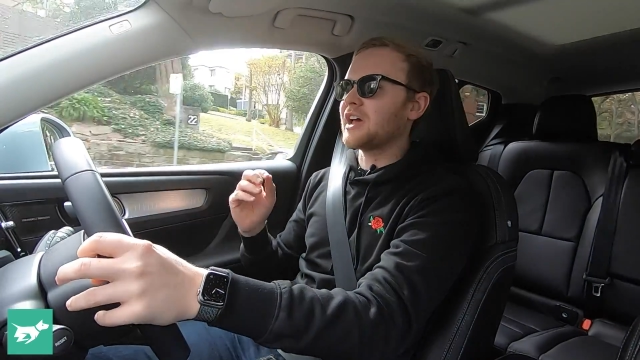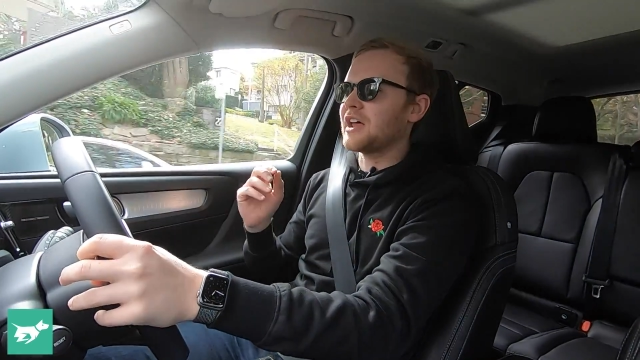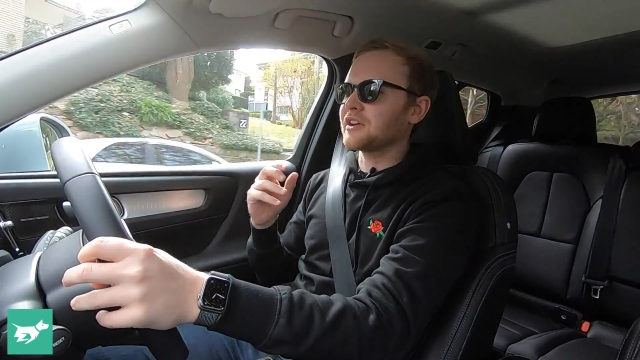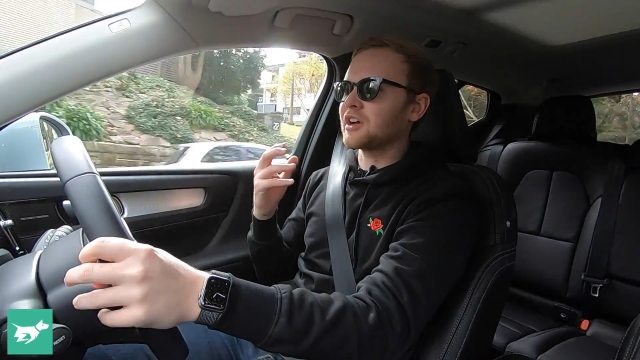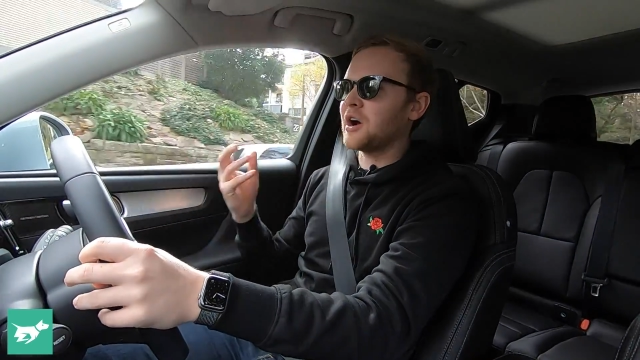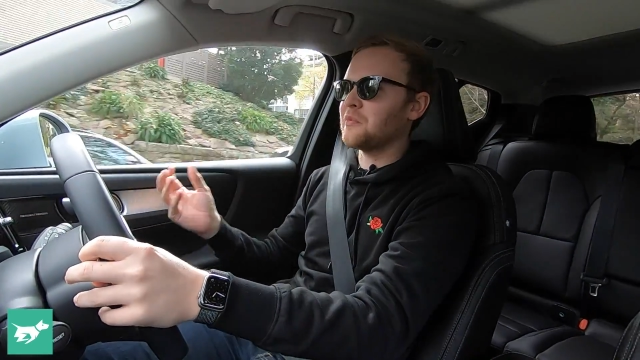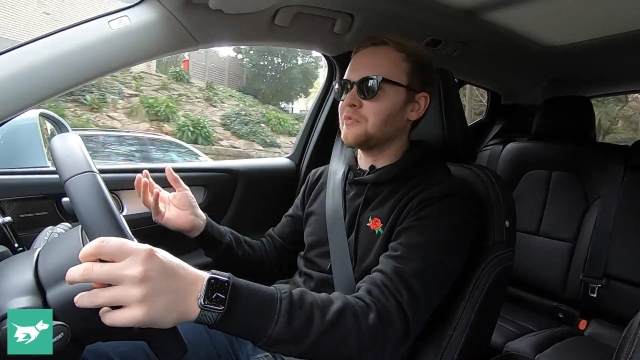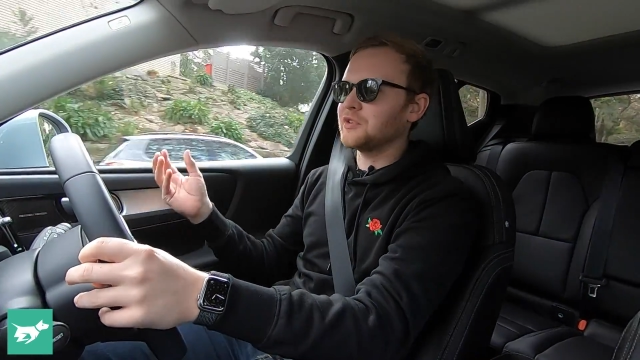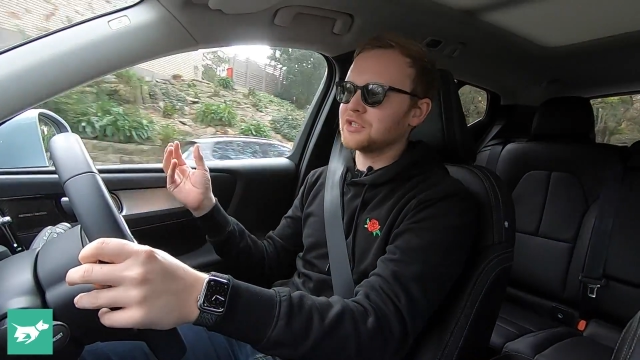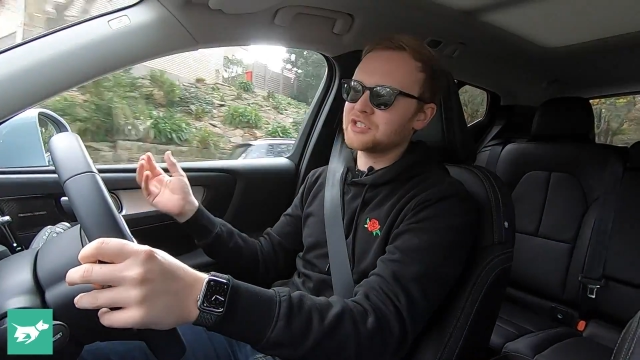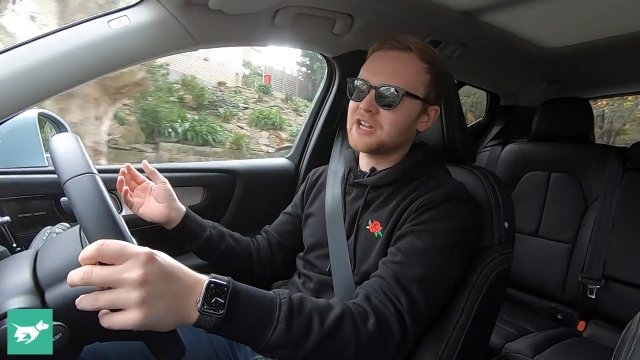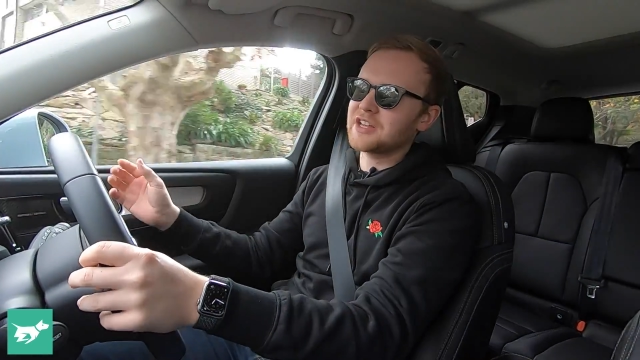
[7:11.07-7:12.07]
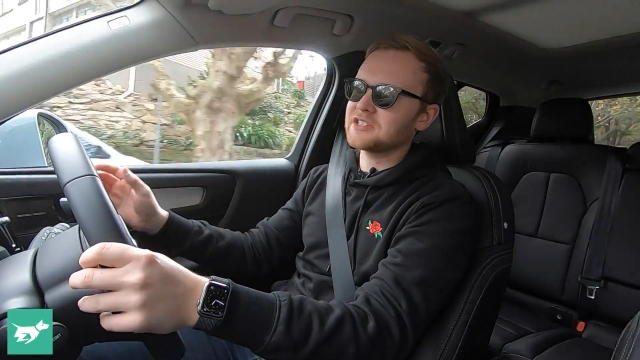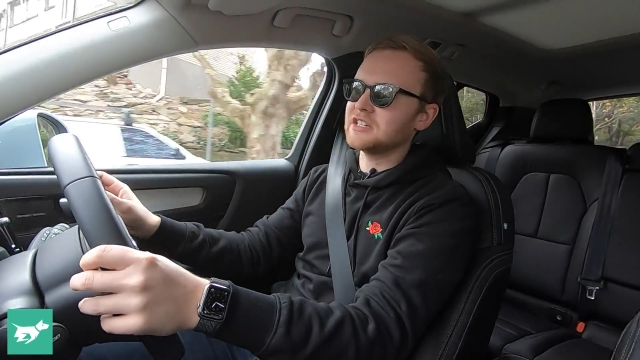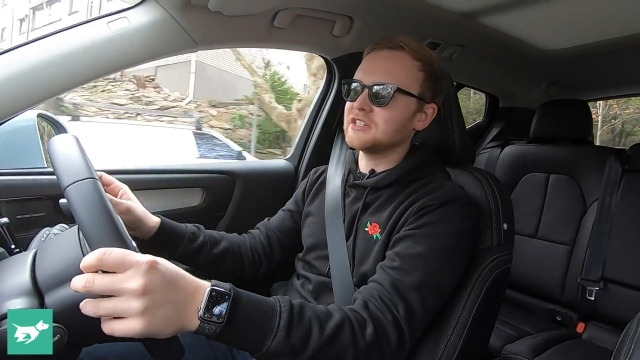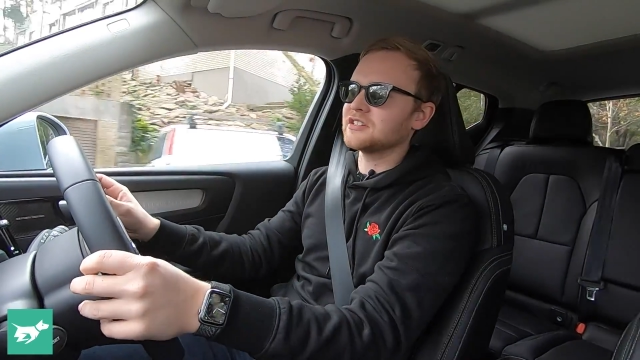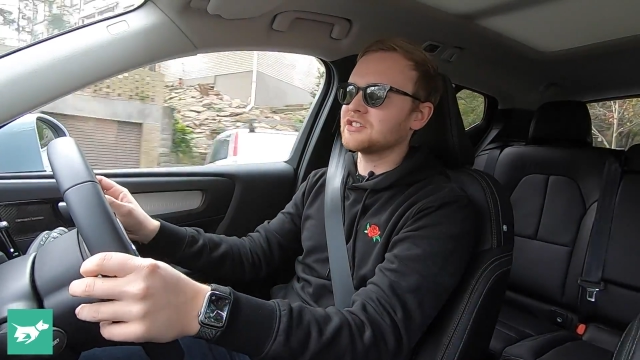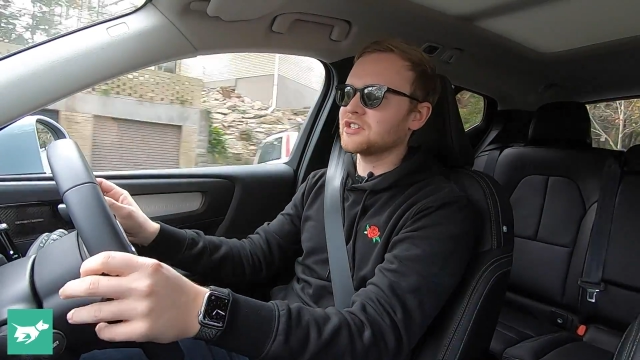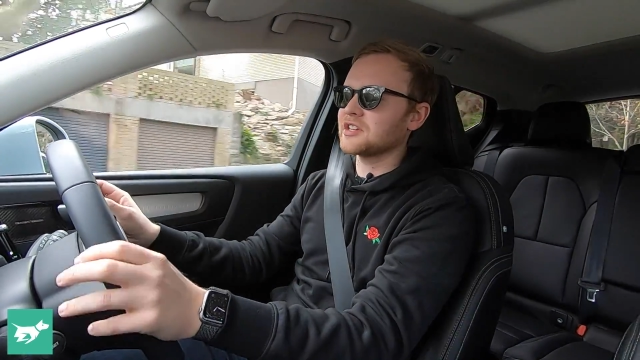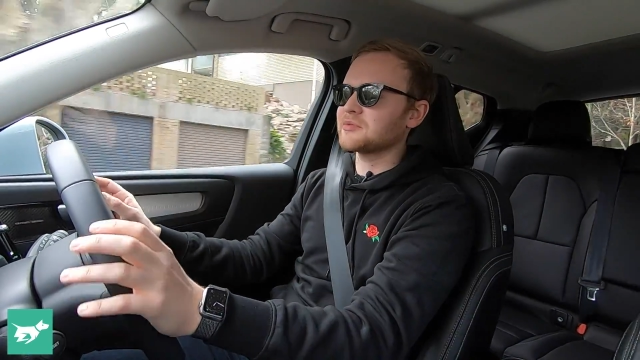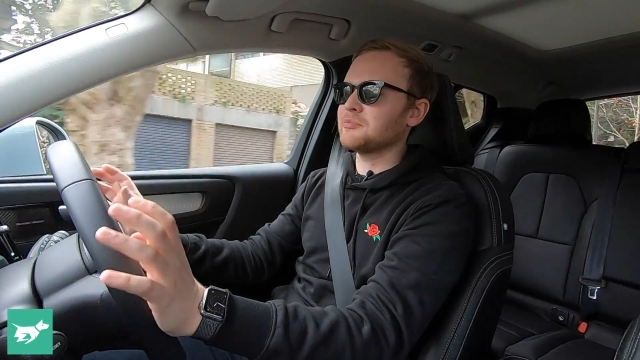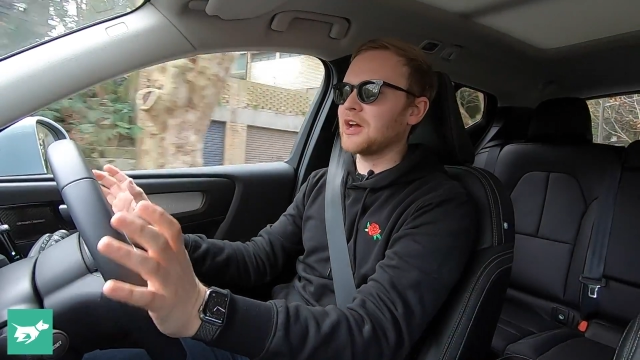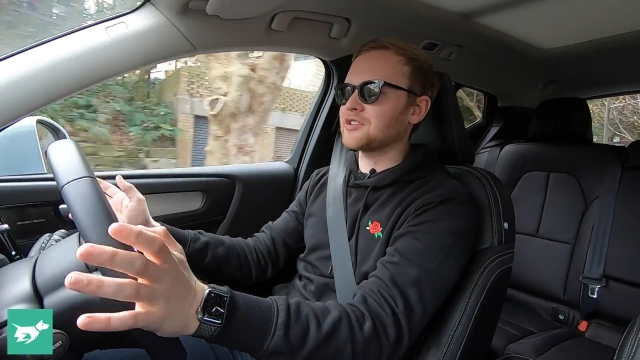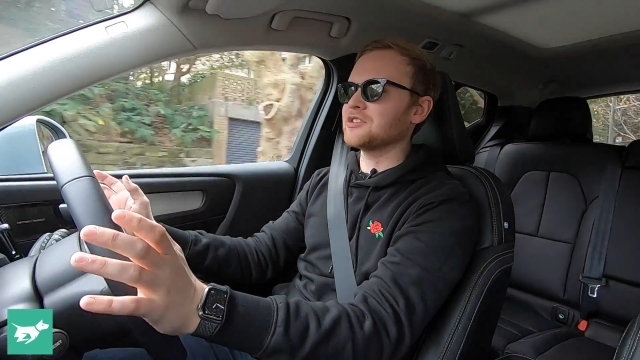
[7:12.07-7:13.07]
and a comfort chassis that
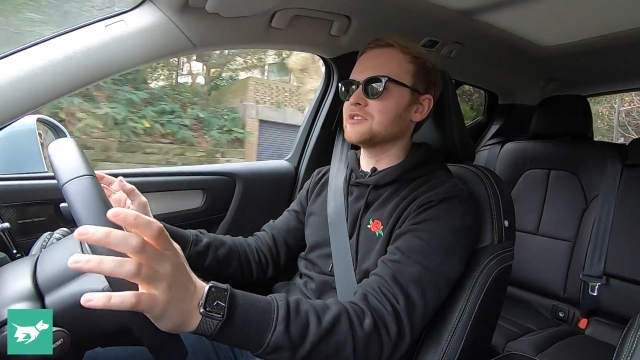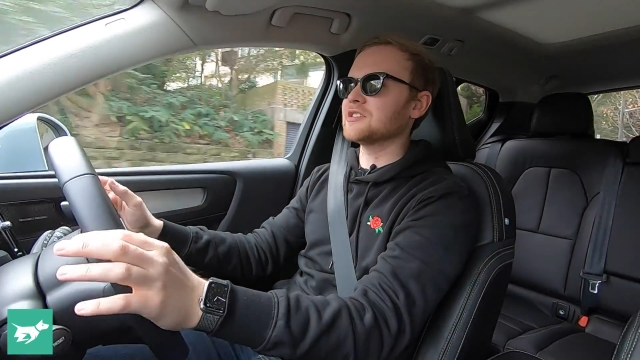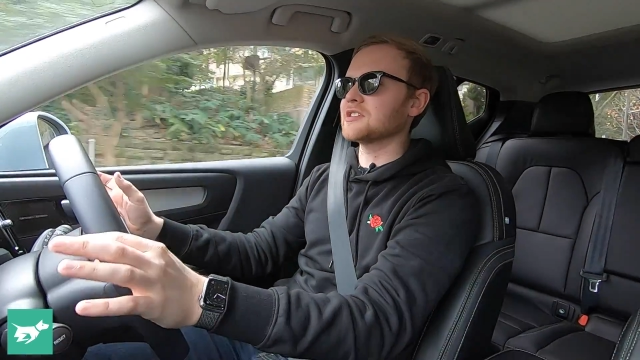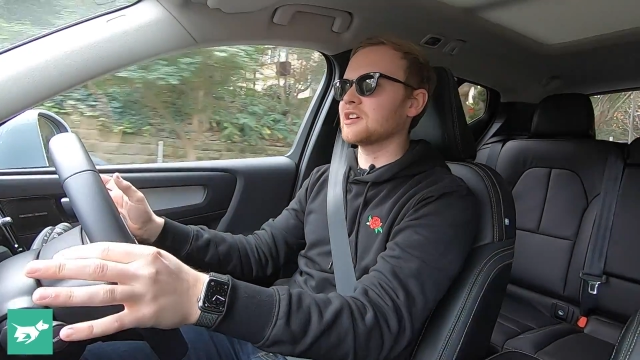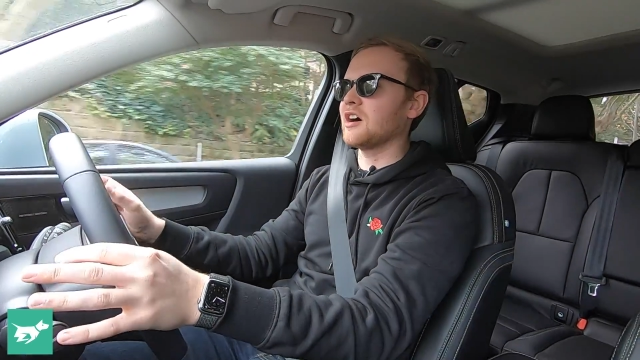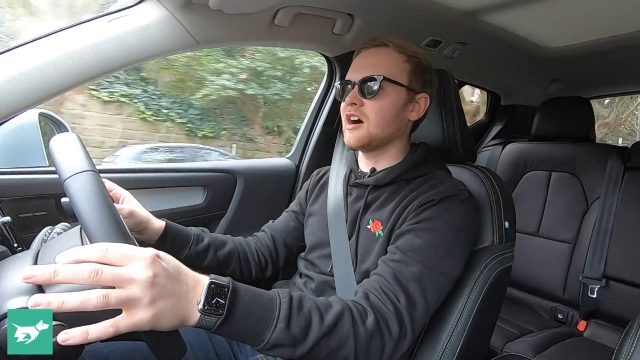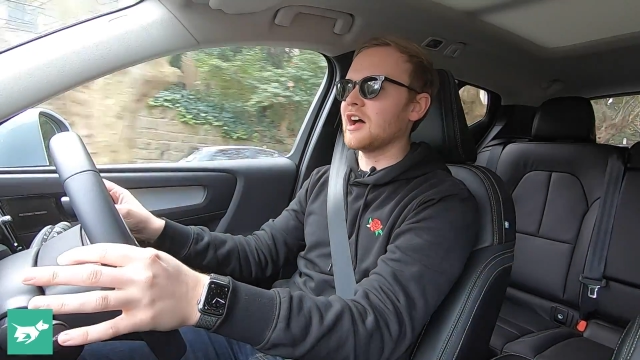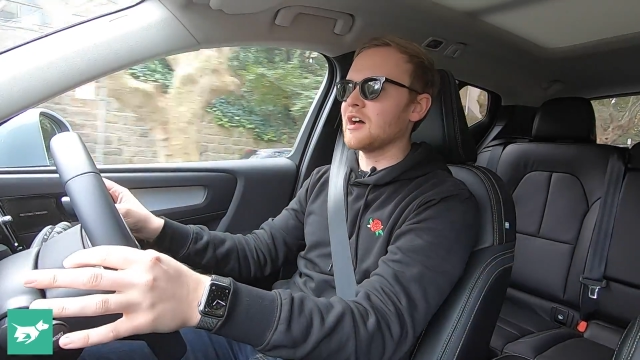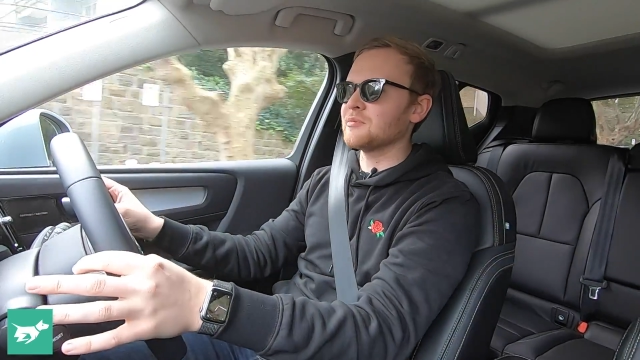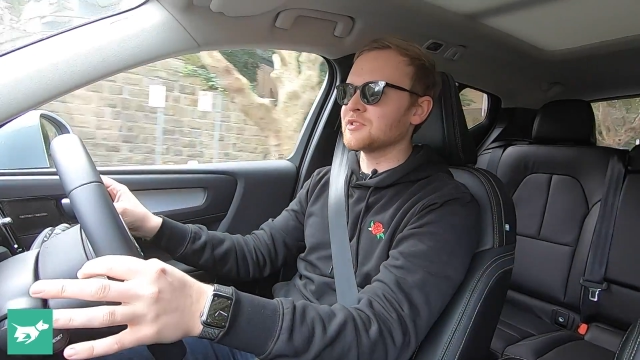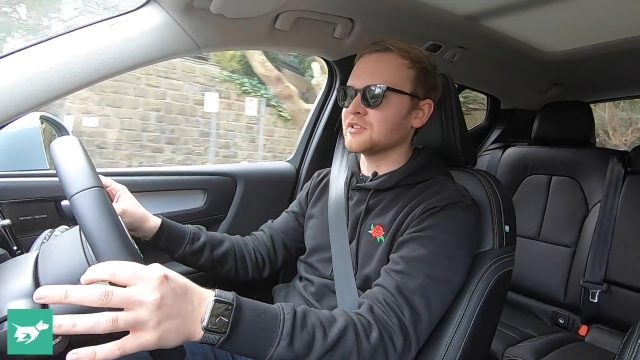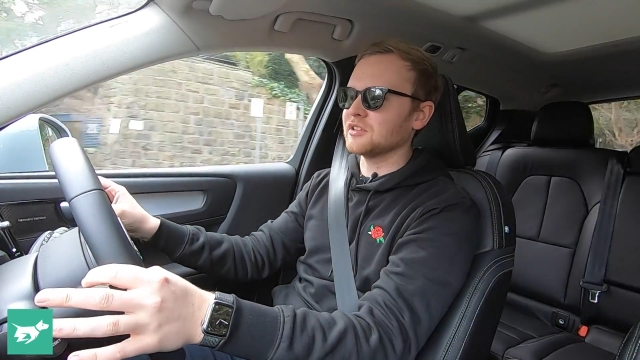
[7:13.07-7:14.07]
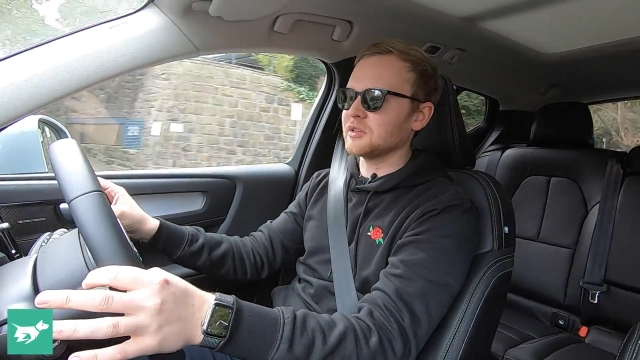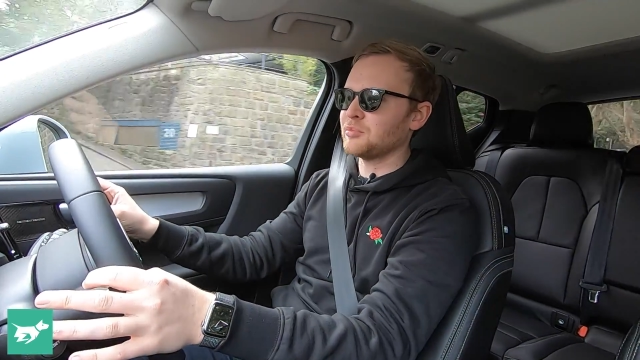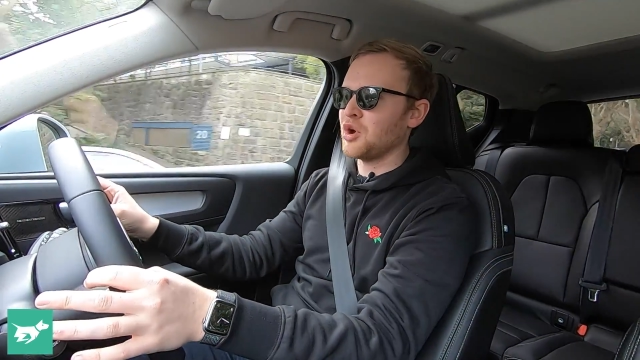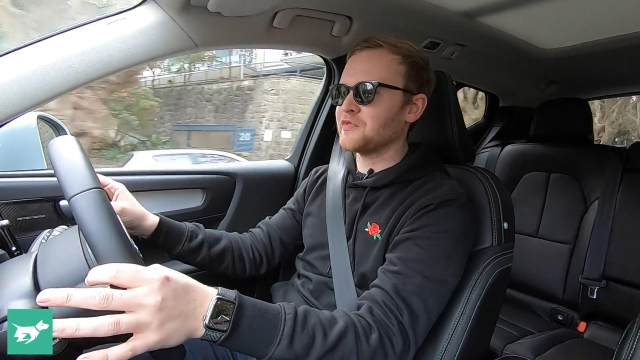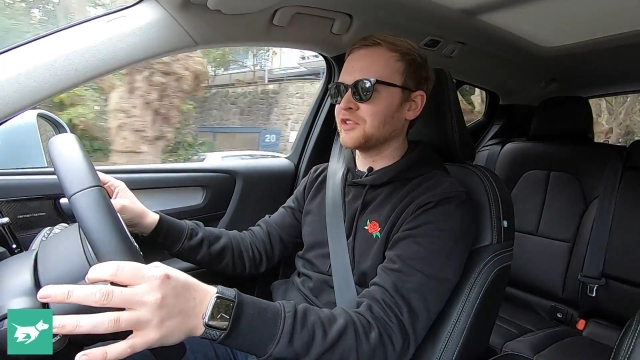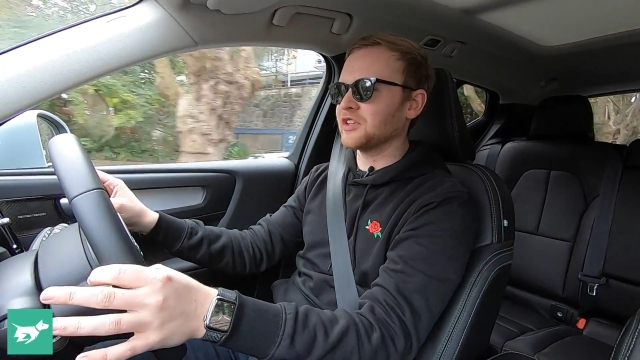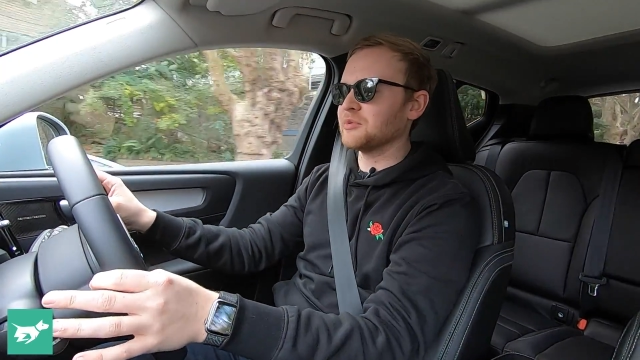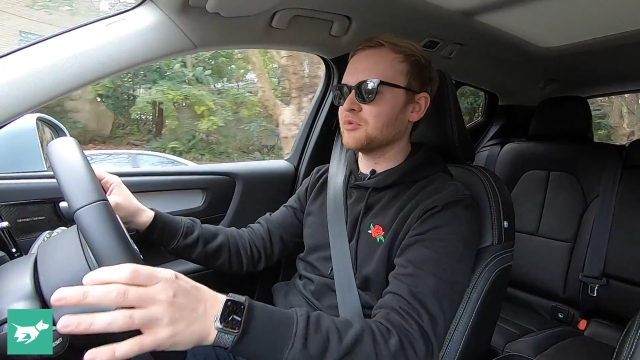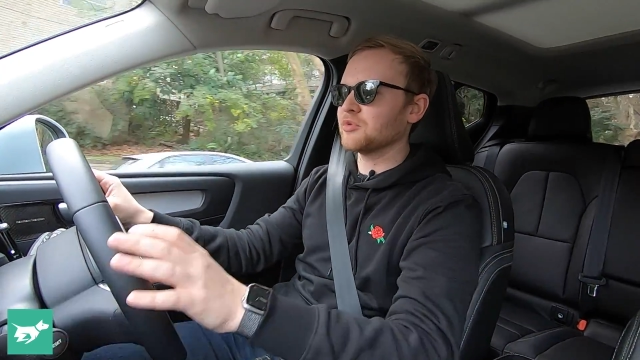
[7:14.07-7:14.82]
just matches this car absolutely perfectly.